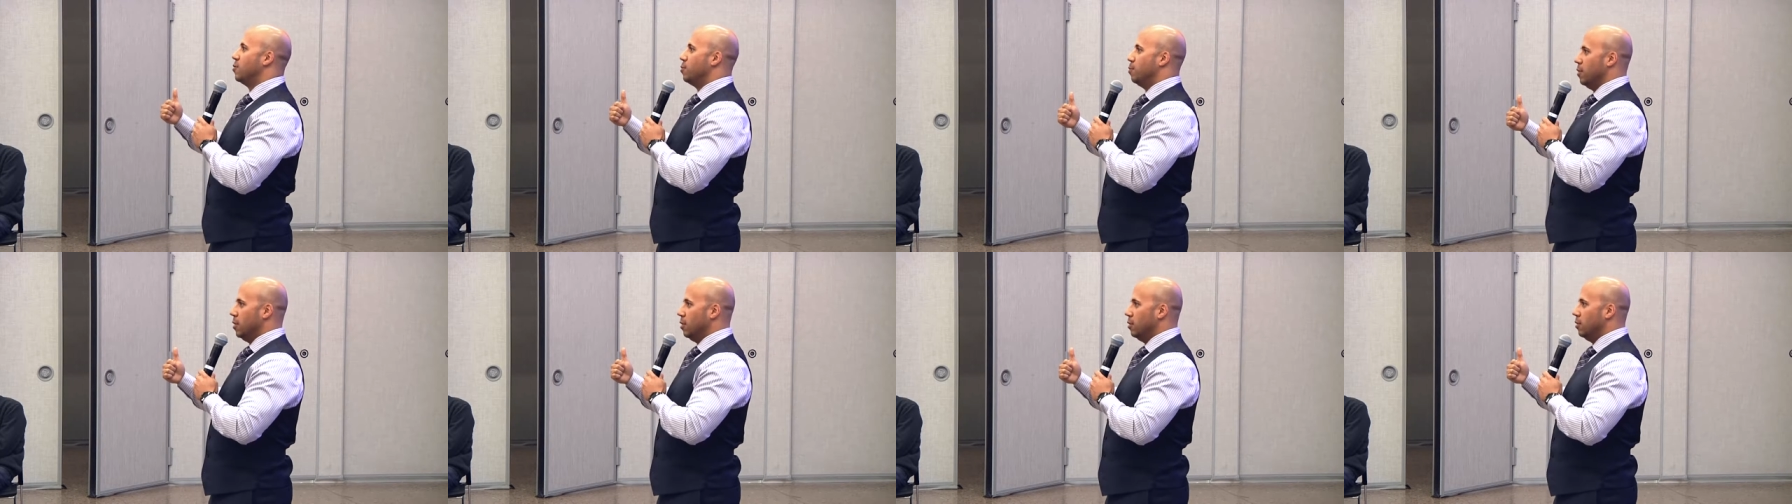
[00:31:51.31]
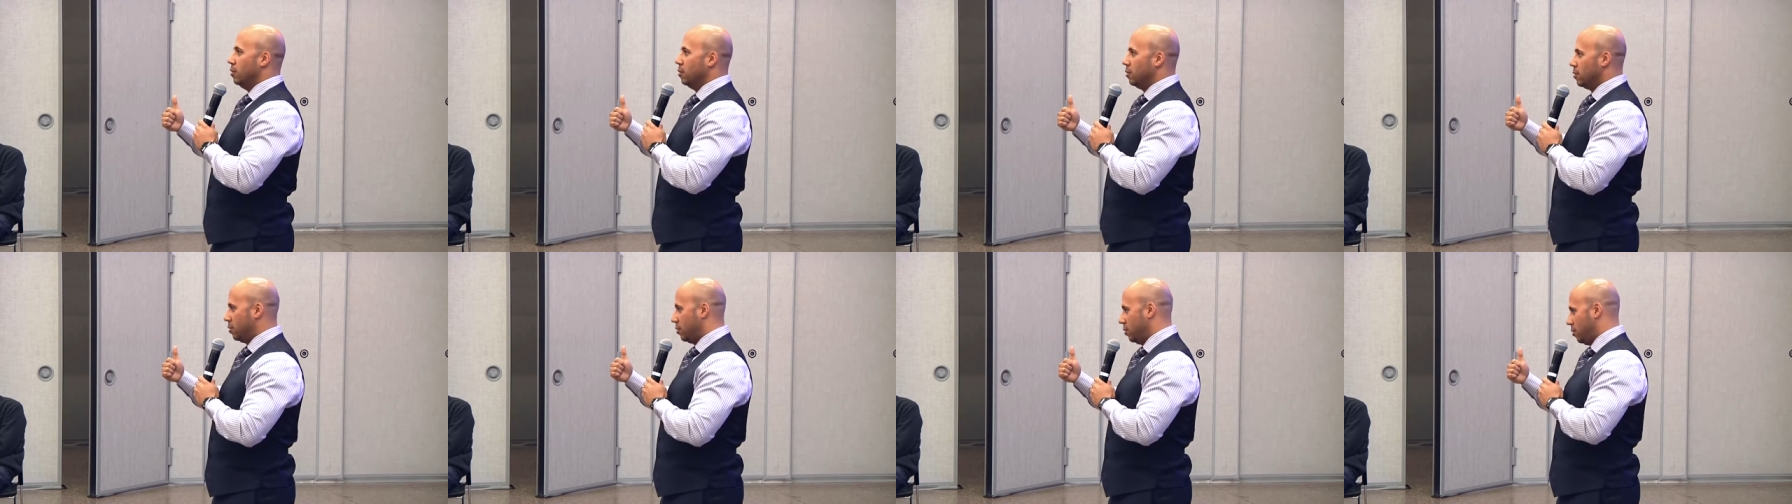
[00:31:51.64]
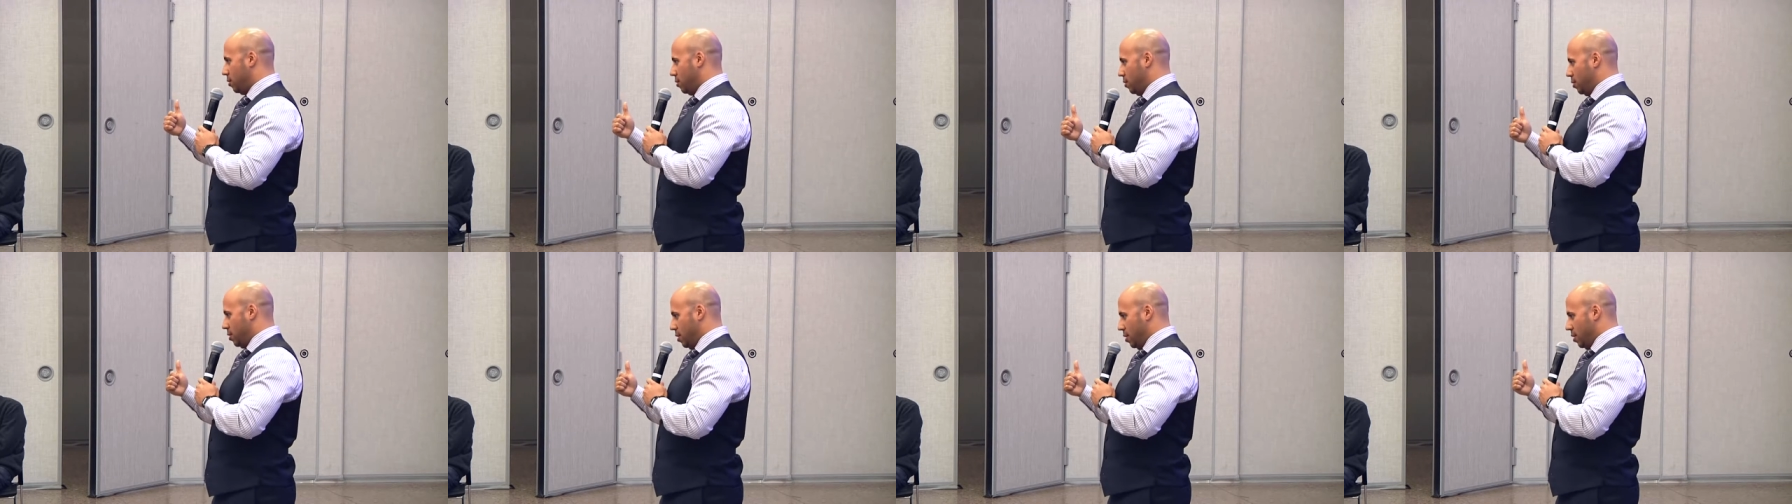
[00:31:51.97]
milk,
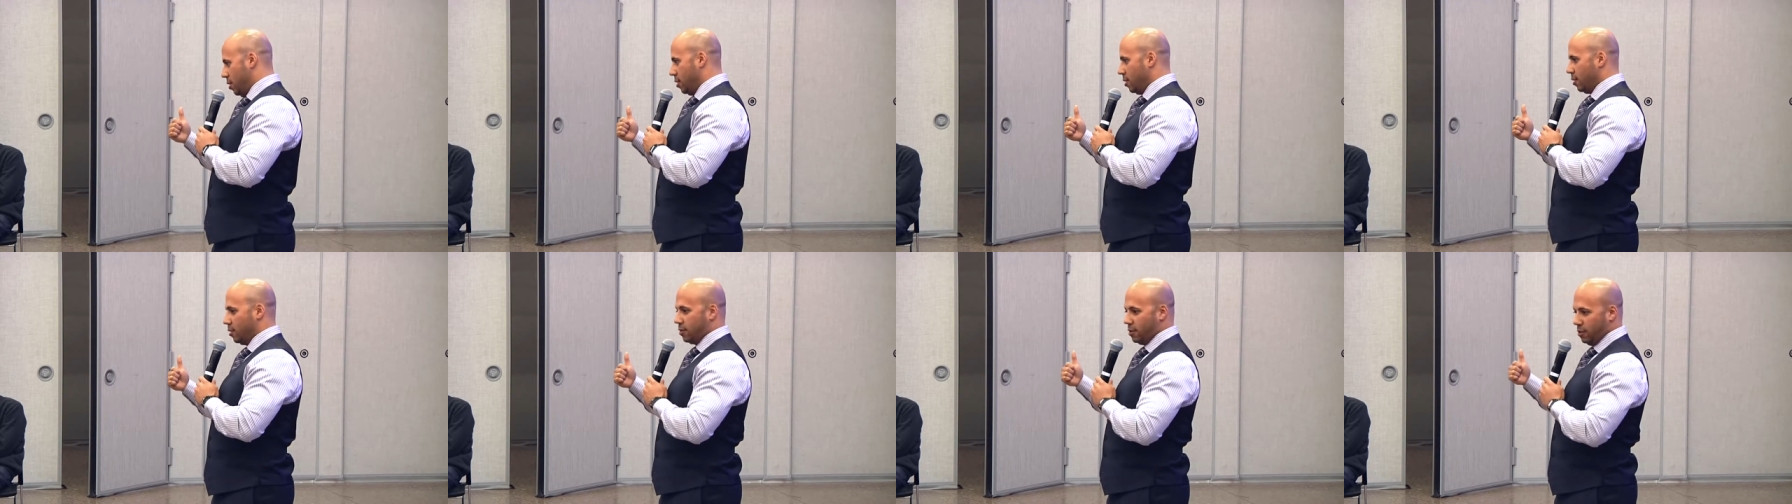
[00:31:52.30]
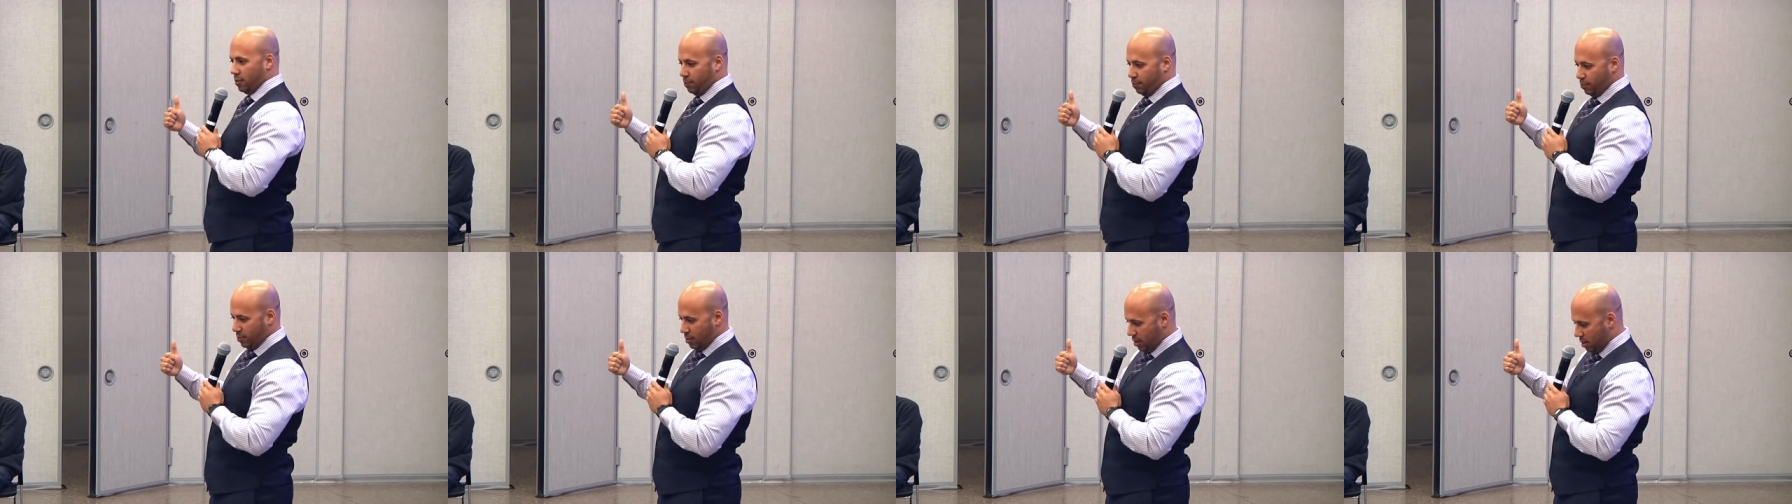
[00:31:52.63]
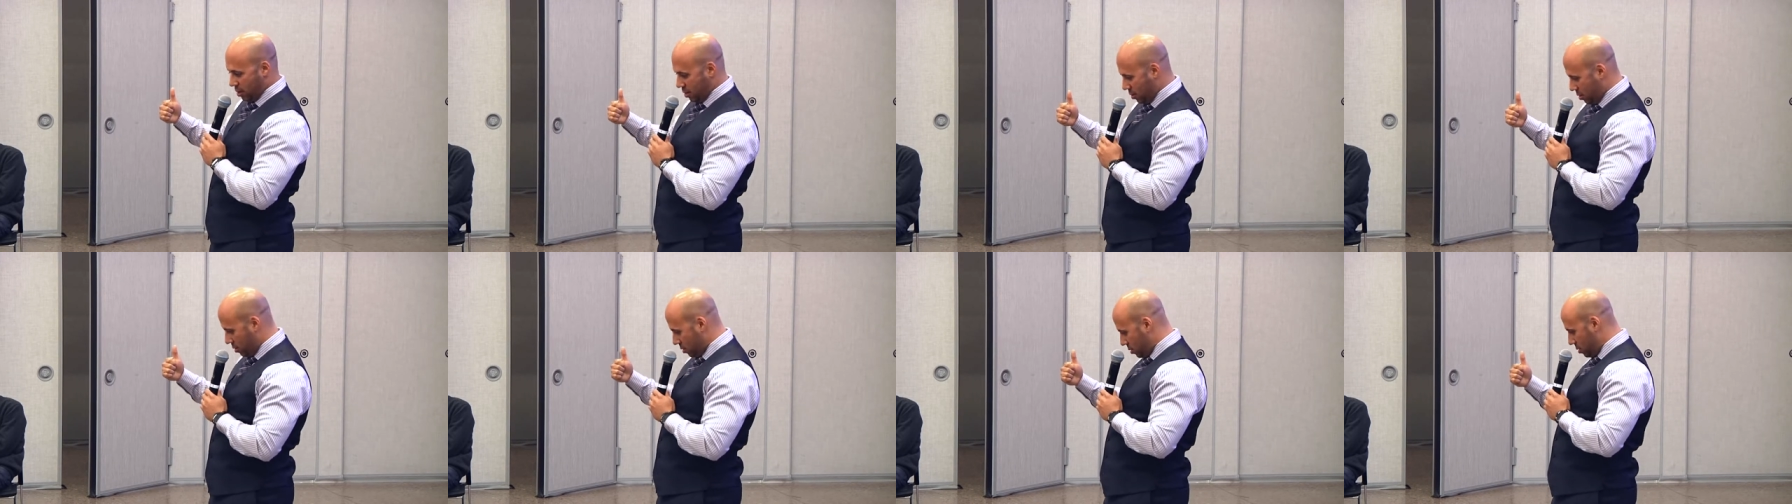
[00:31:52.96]
eggs, there's bread.